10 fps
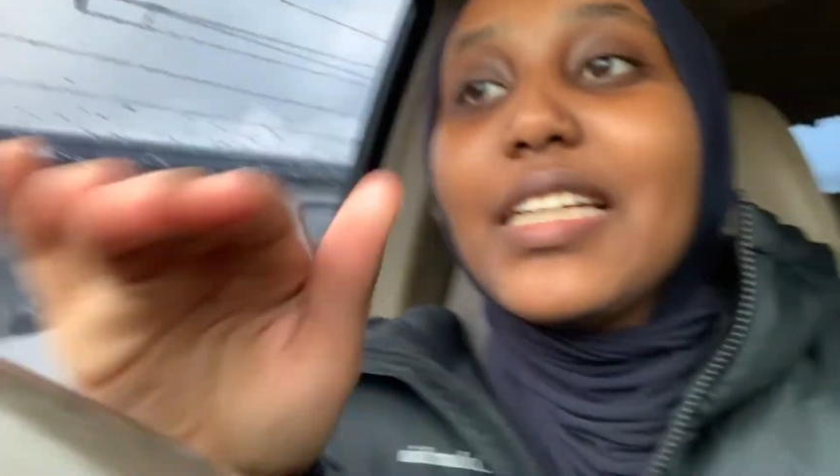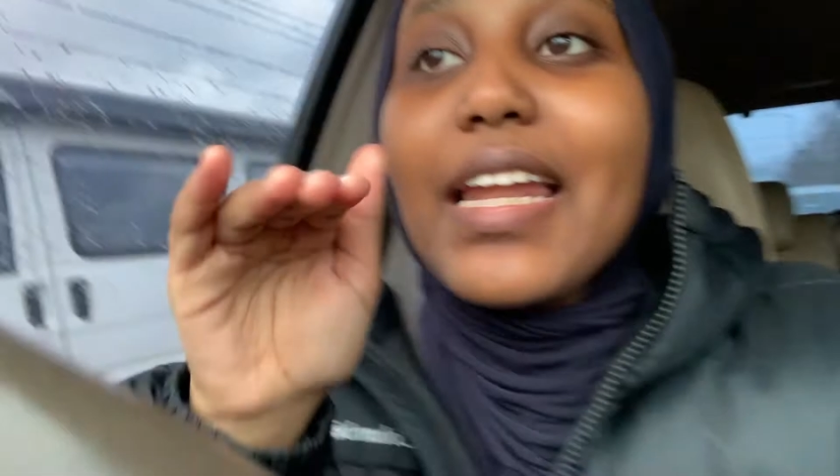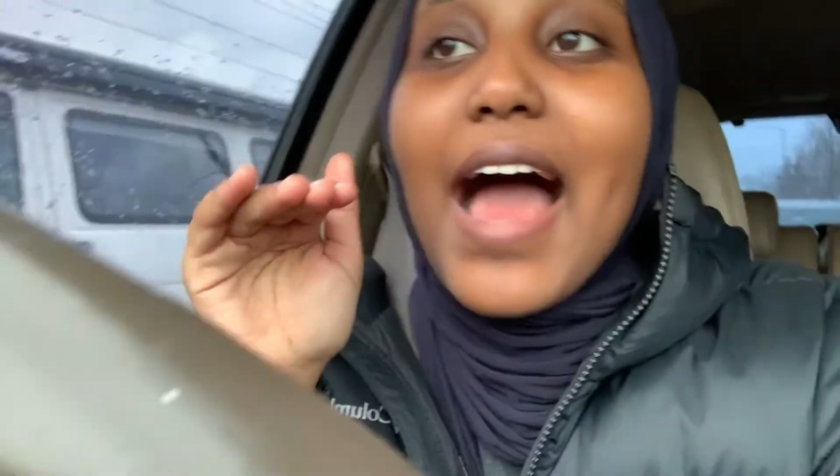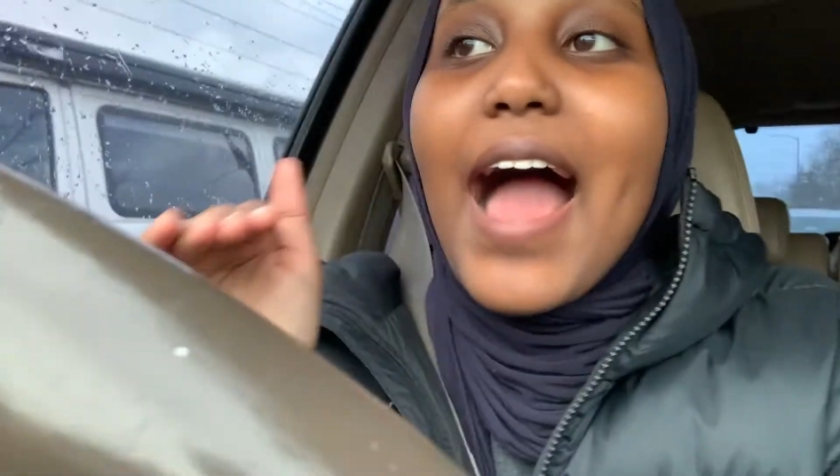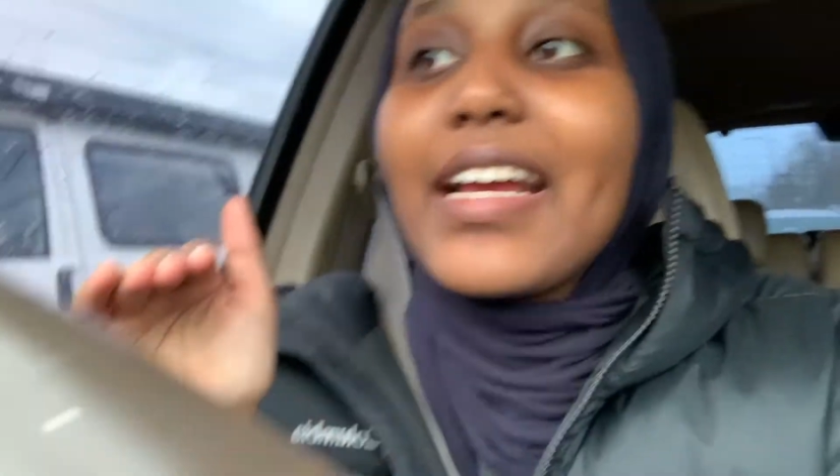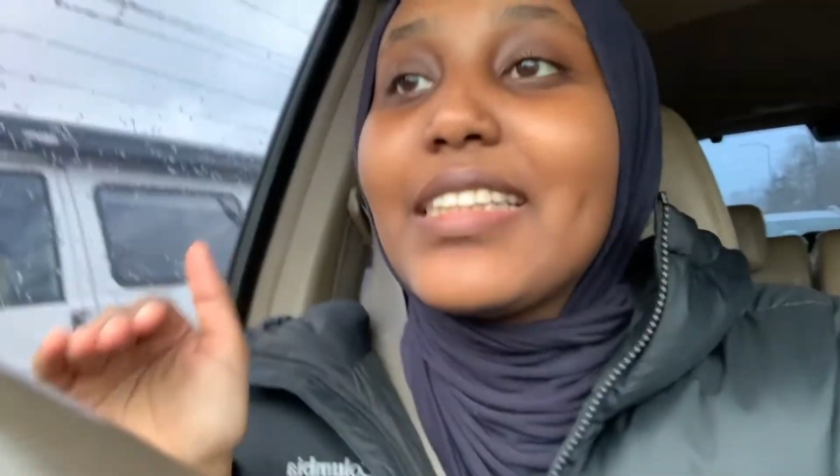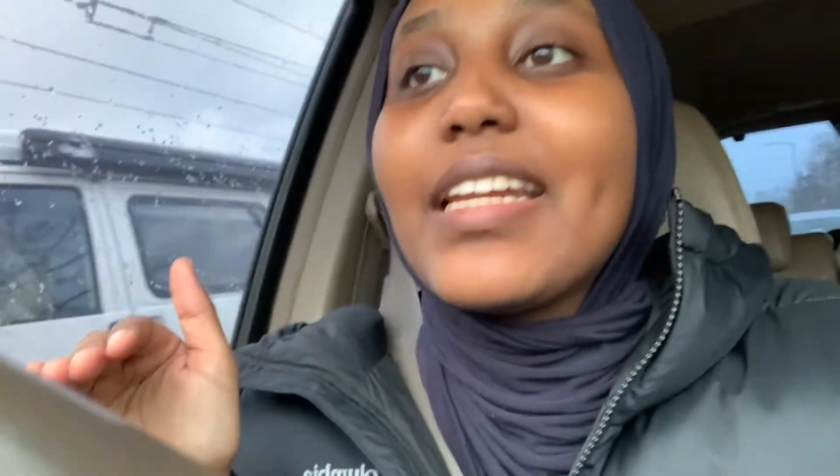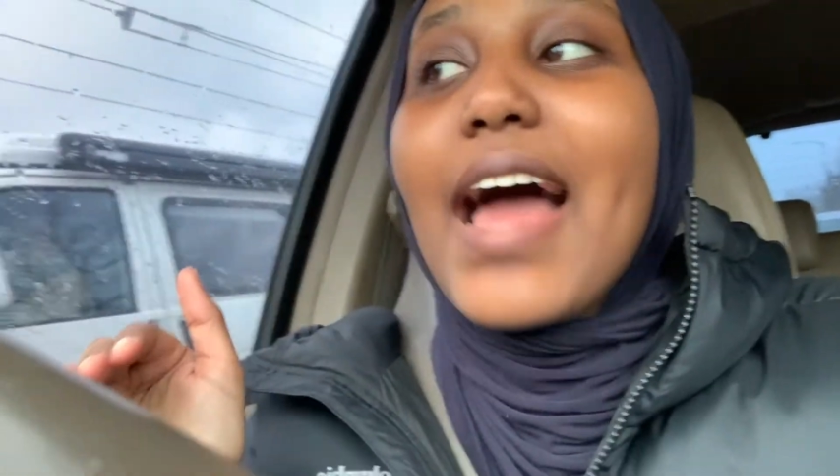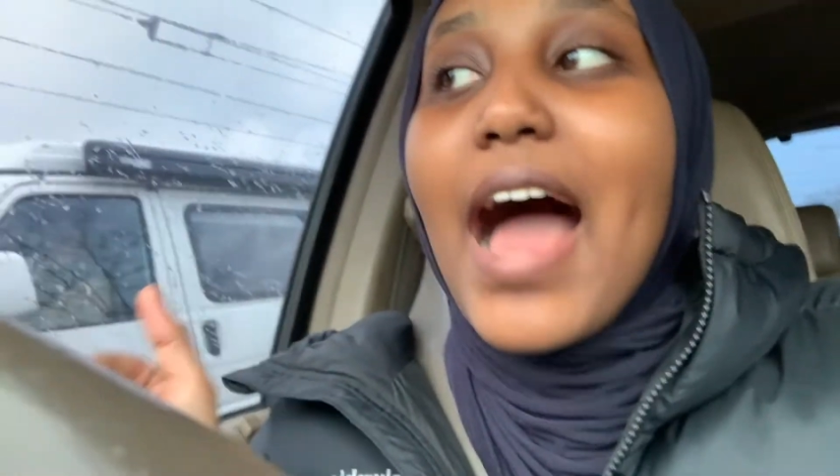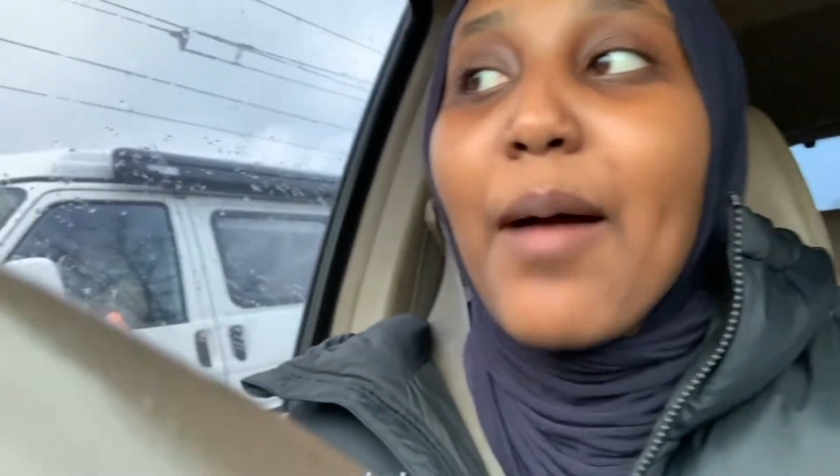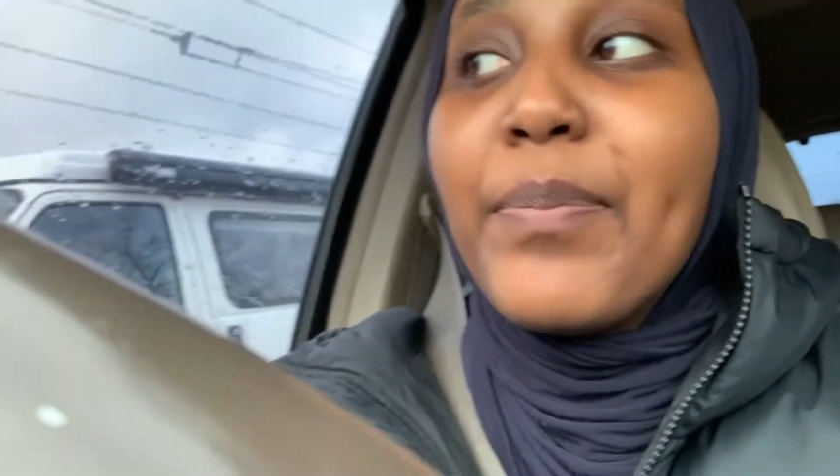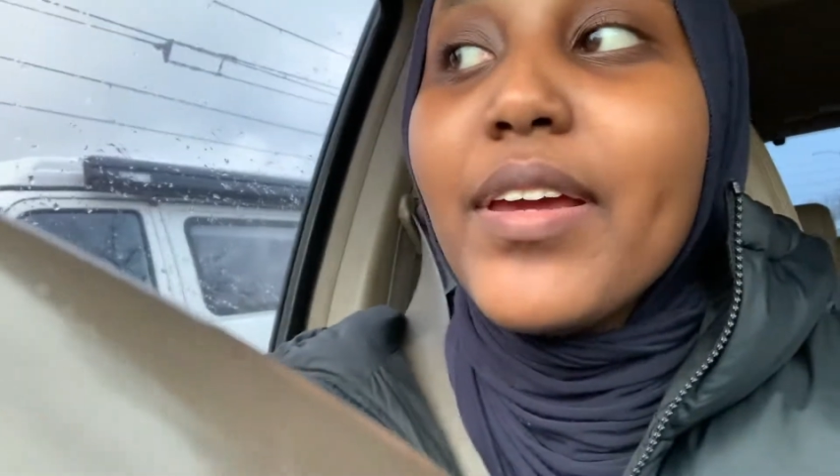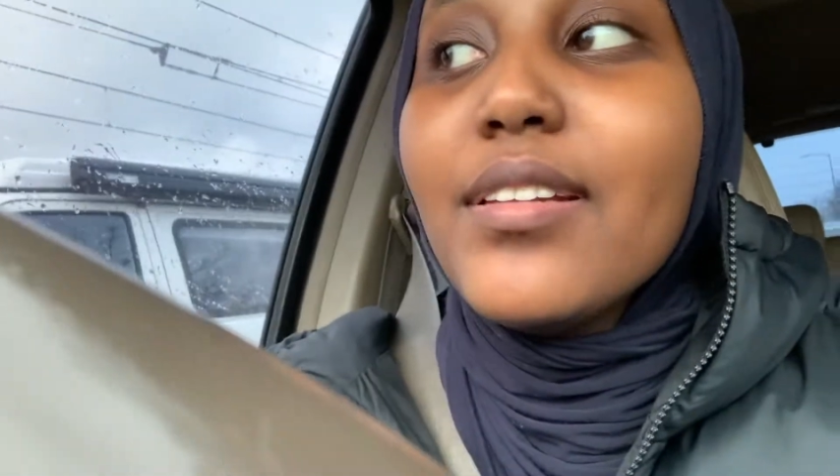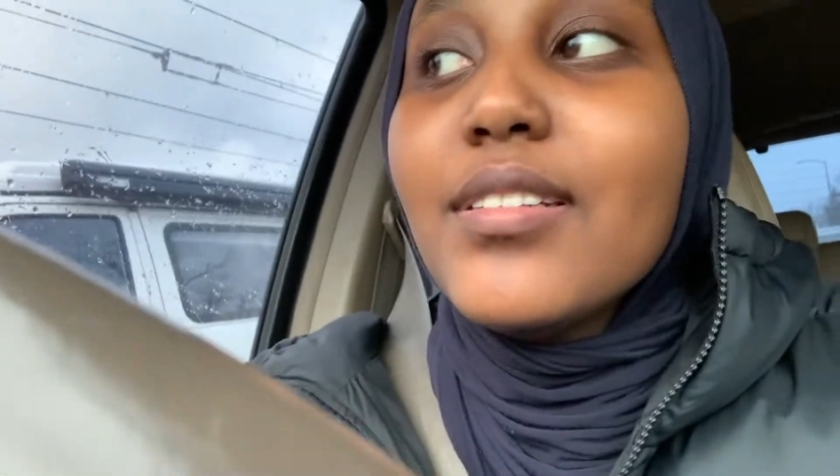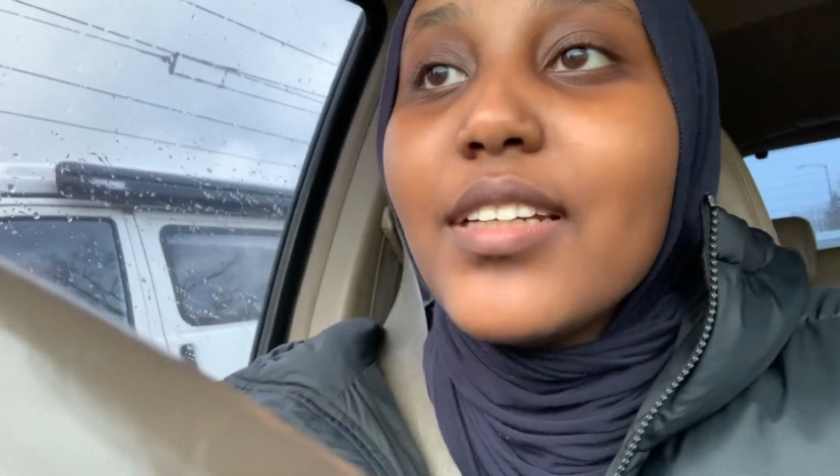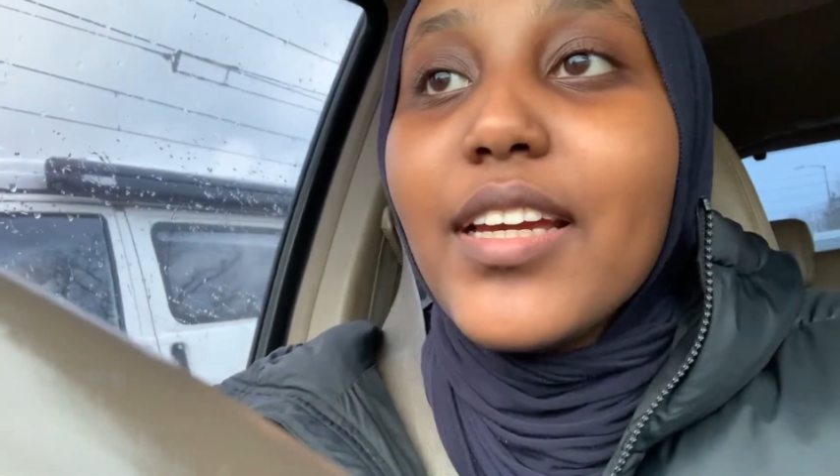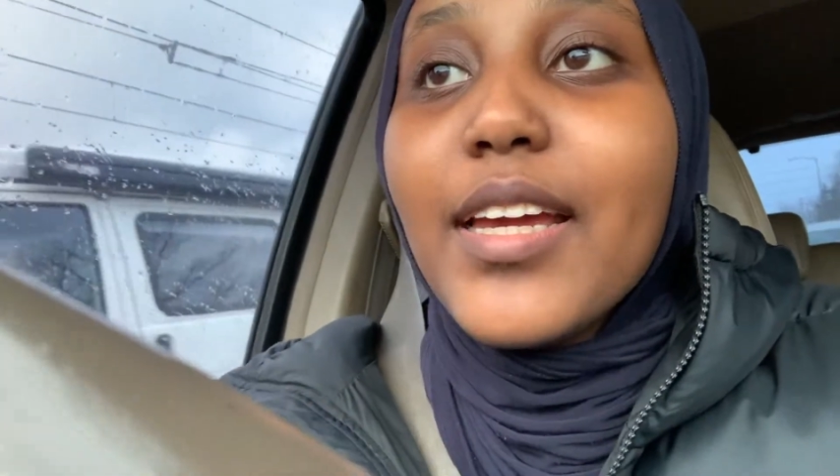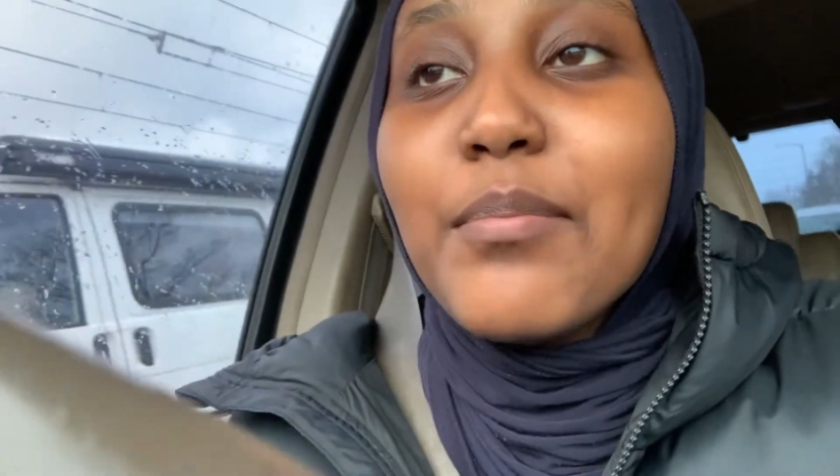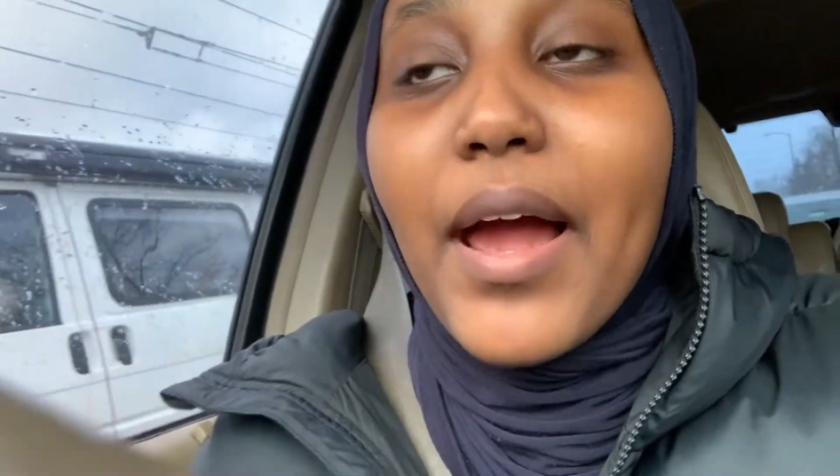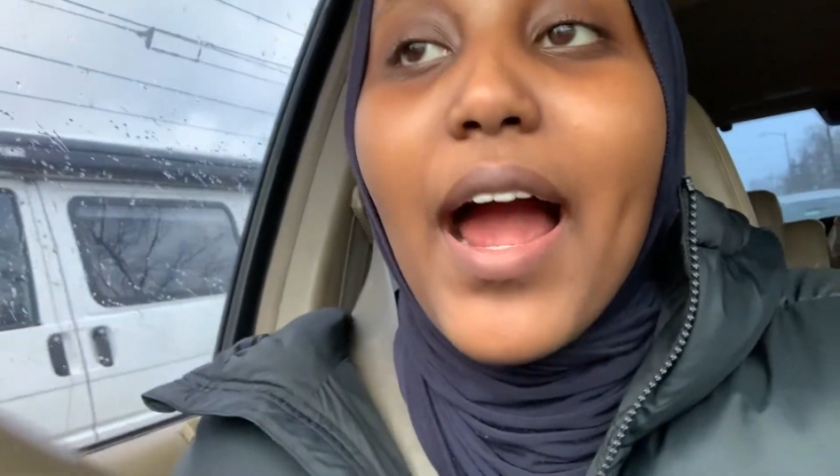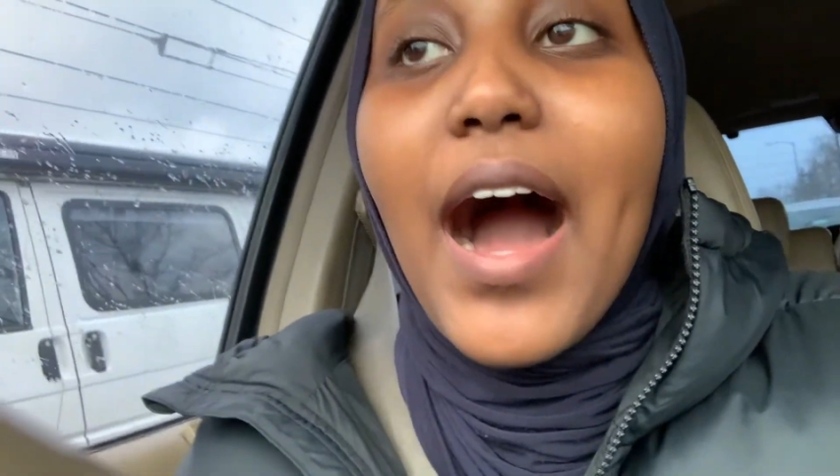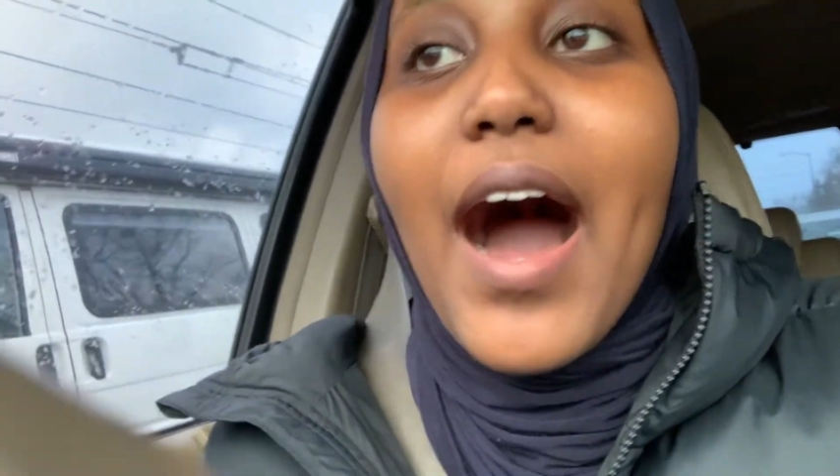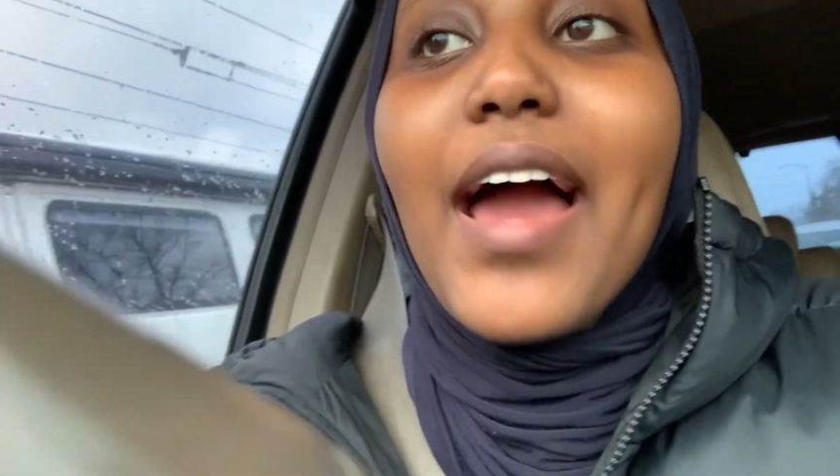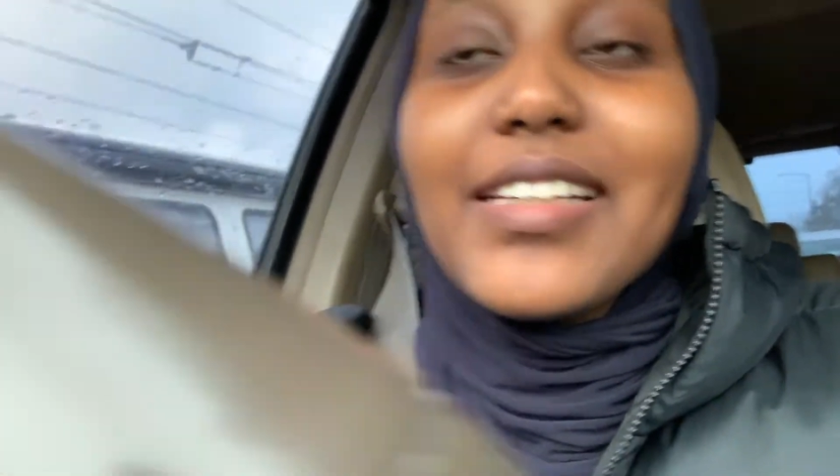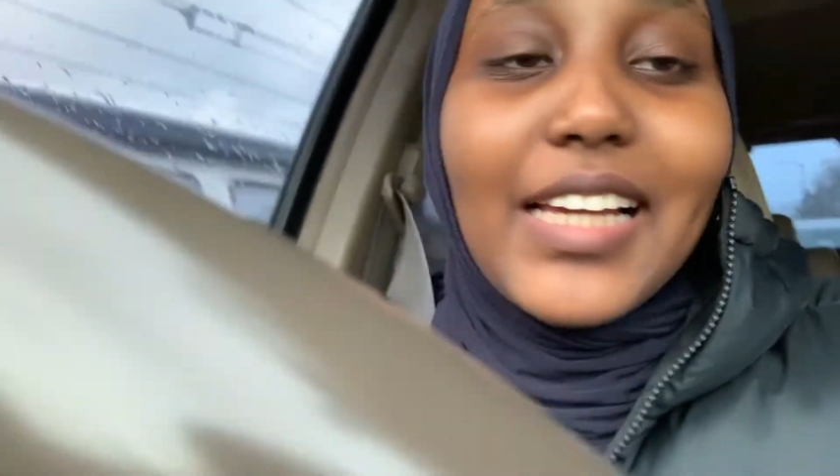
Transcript: seen an accident happen in my eyes.